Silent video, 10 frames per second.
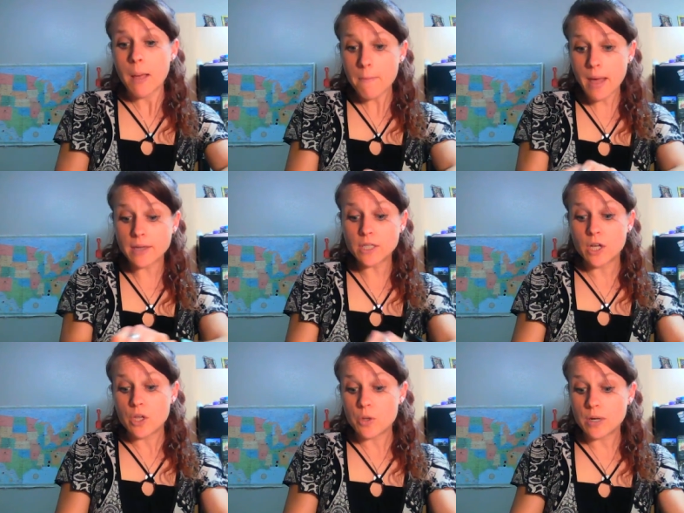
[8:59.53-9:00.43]
but
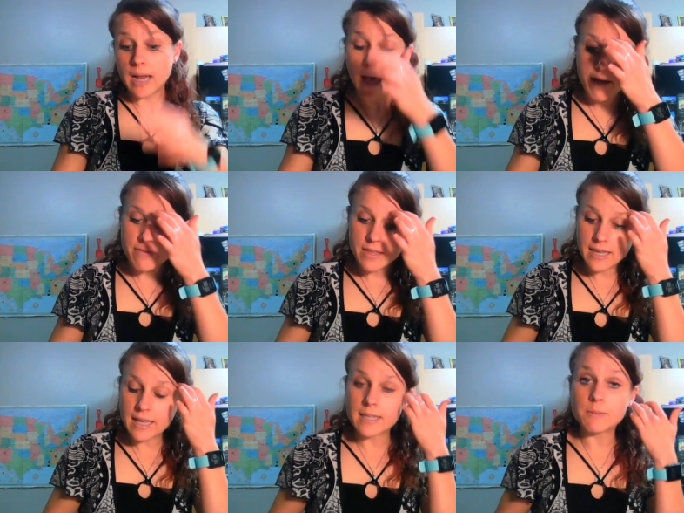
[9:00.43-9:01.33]
you can have the
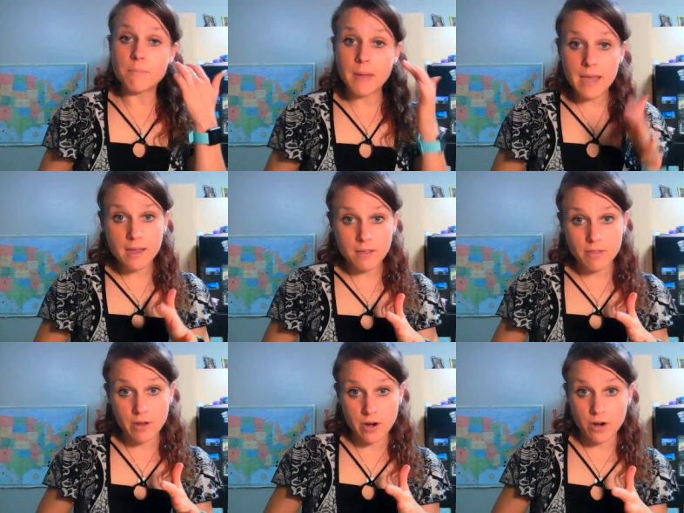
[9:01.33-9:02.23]
kids make
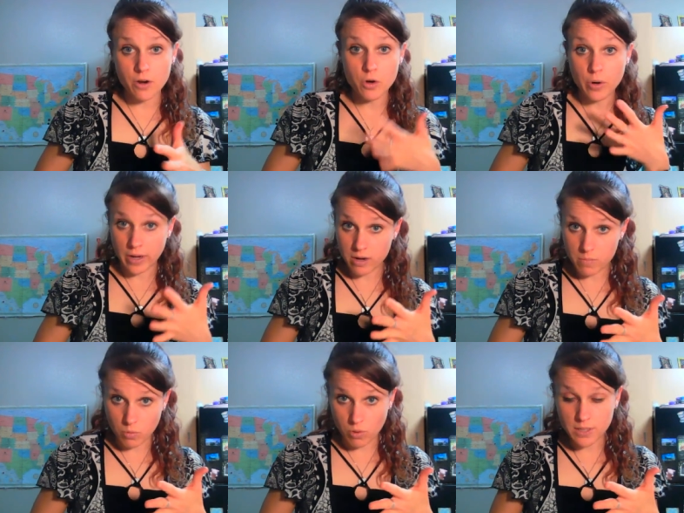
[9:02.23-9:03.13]
their
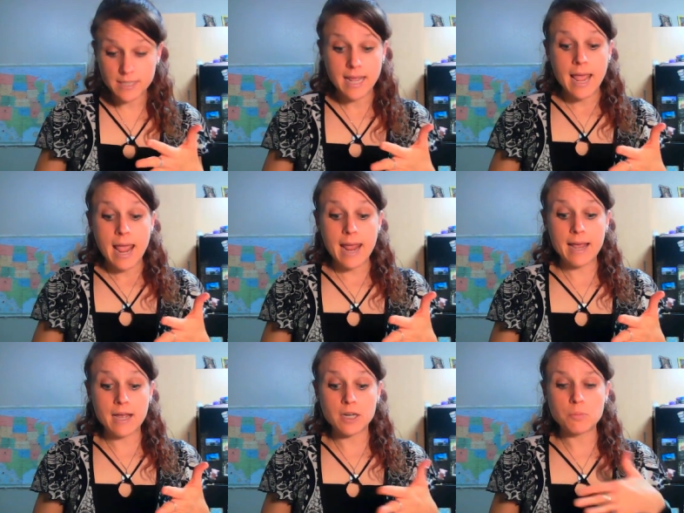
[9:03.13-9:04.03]
crayon molds
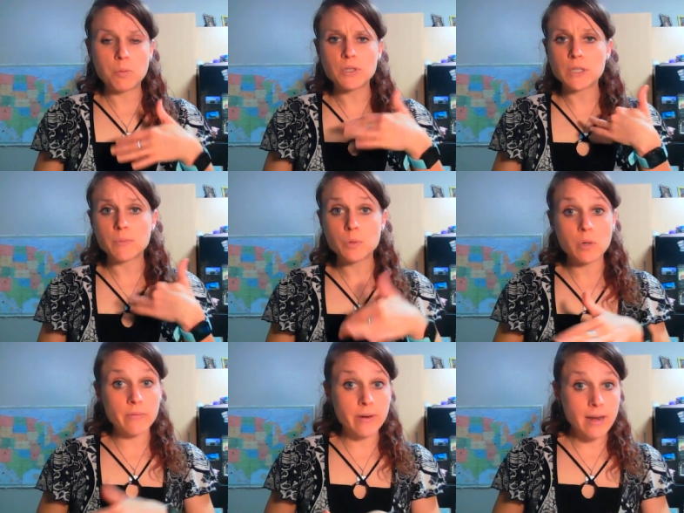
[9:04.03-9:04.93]
and put some sort of a